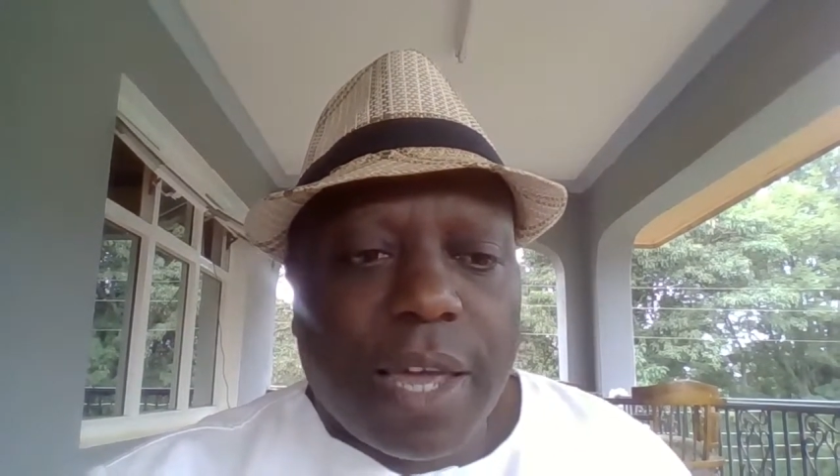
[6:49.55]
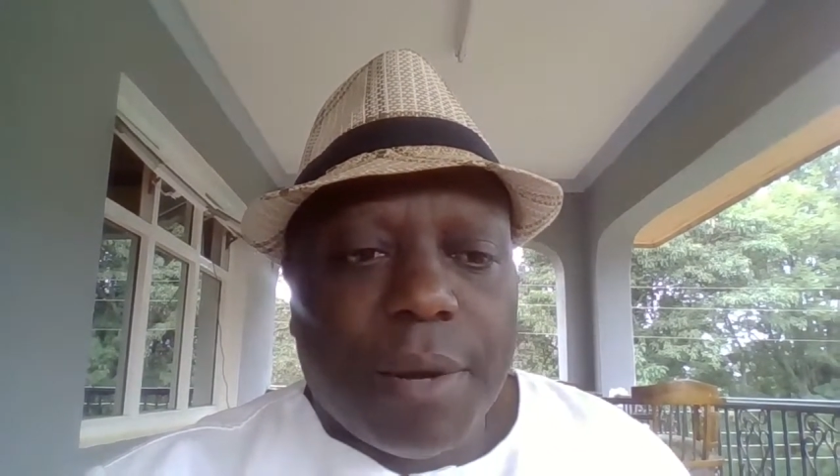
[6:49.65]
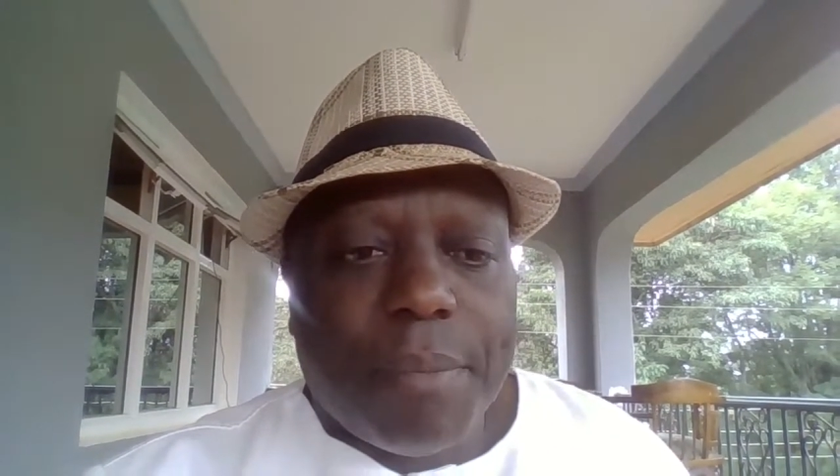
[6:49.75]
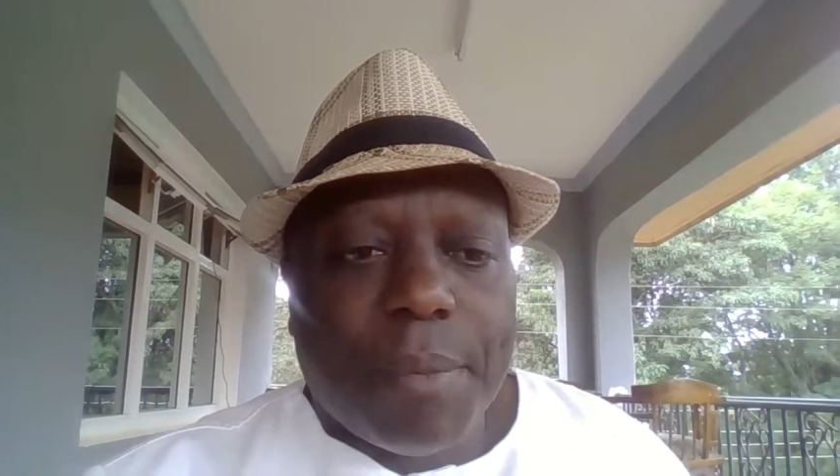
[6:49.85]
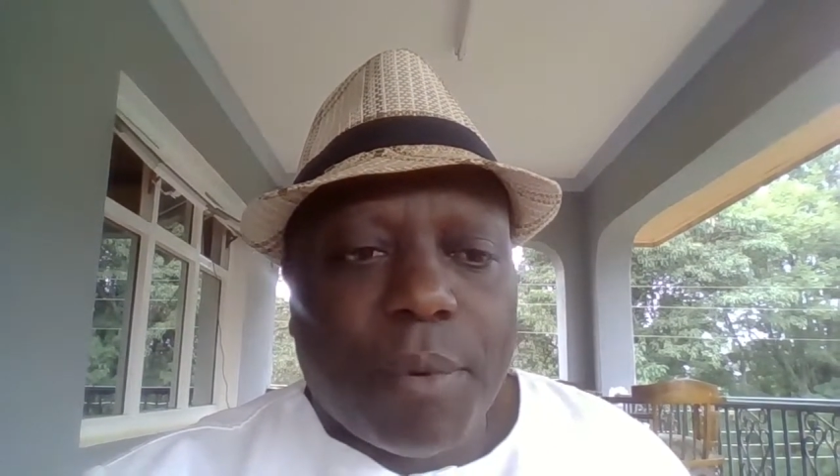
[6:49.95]

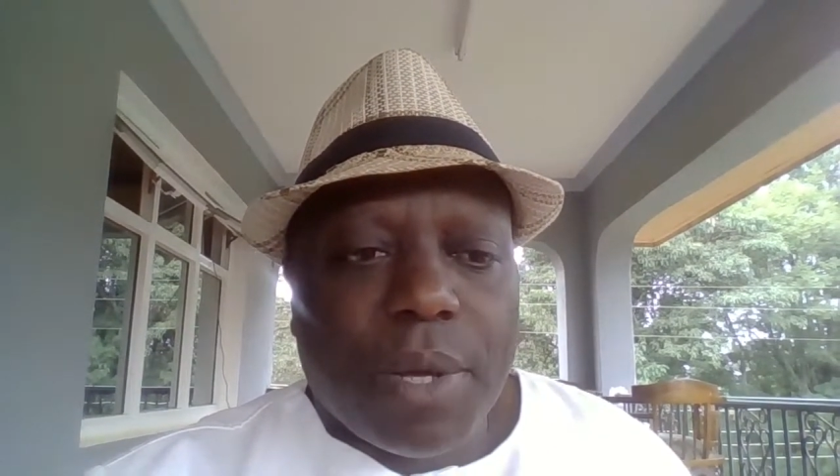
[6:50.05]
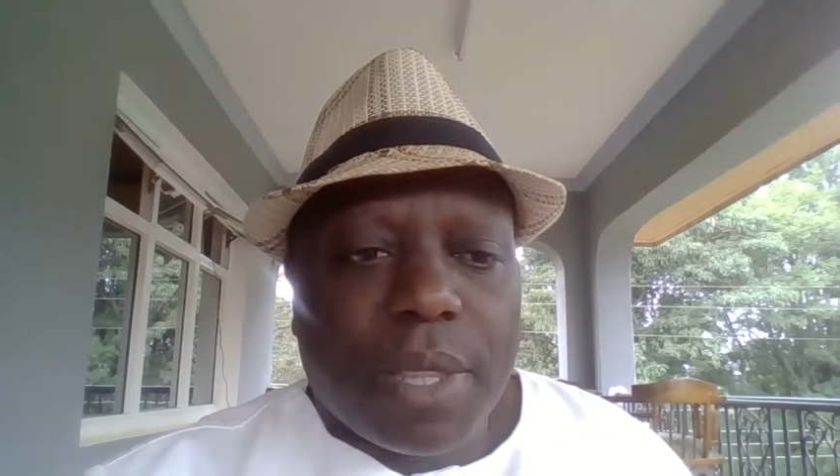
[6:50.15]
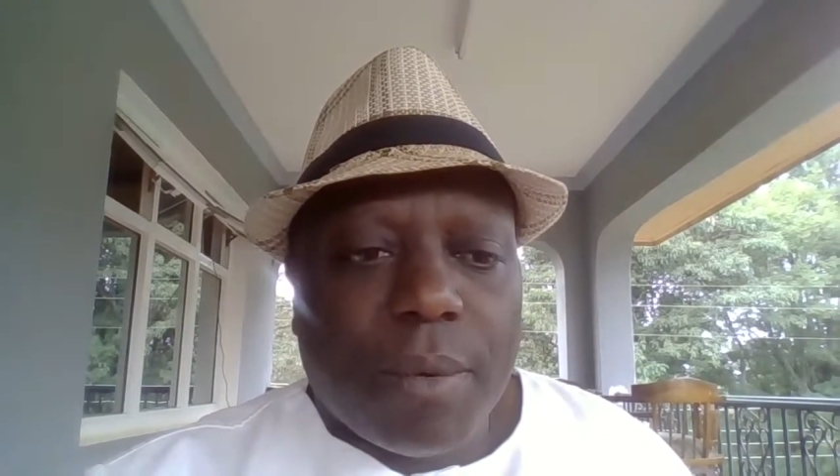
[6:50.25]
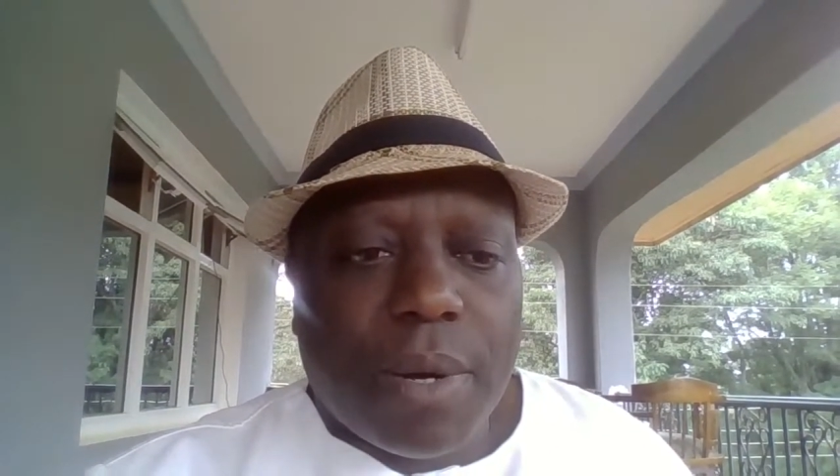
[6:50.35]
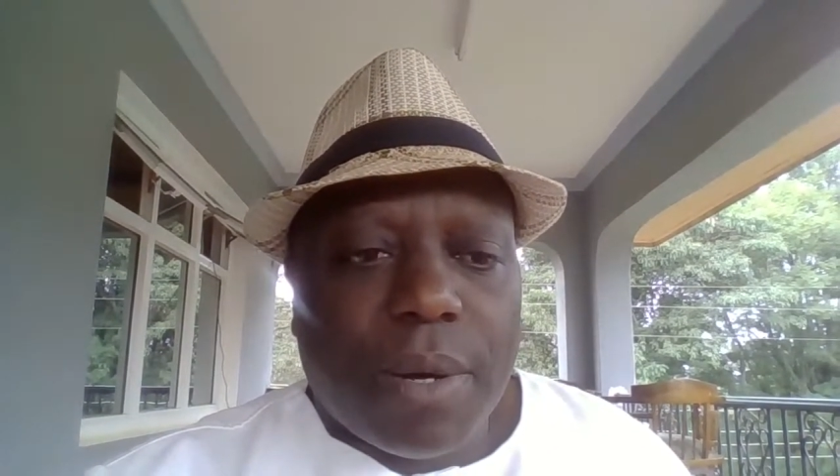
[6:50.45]
and people in
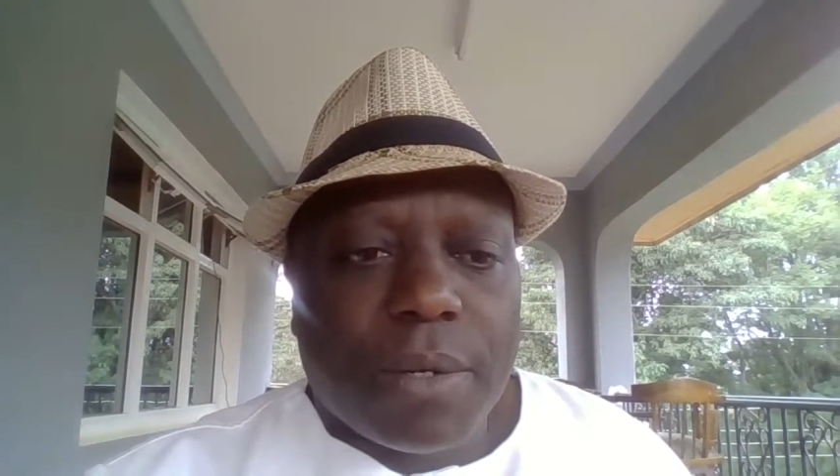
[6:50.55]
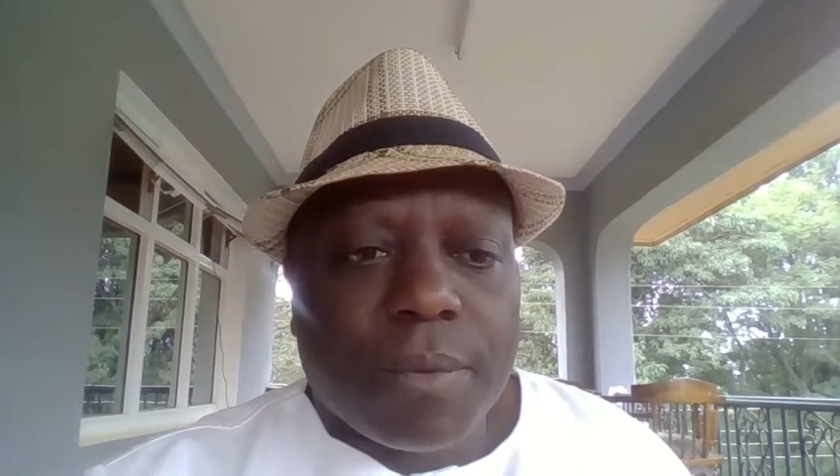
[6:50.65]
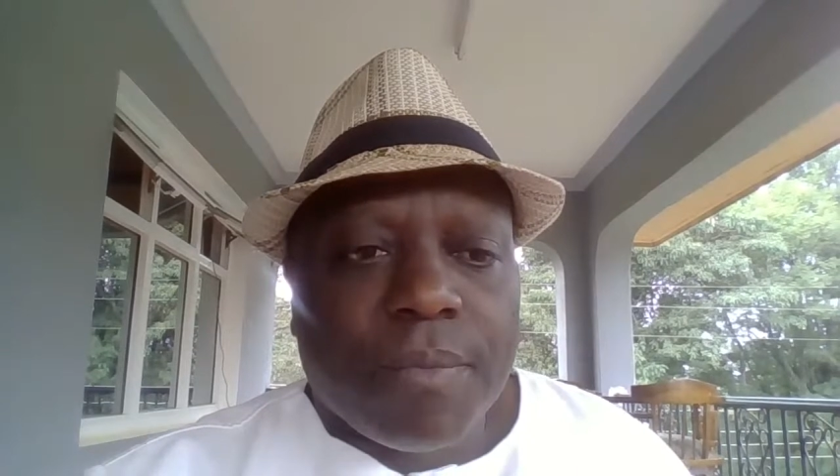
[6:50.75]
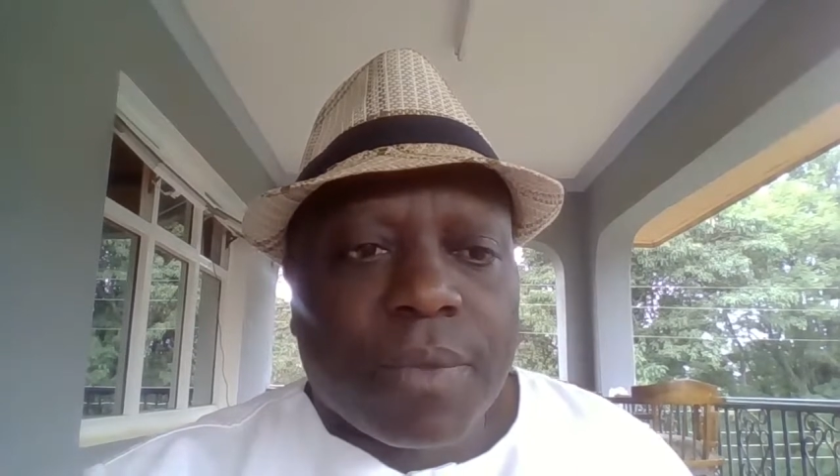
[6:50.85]
the world.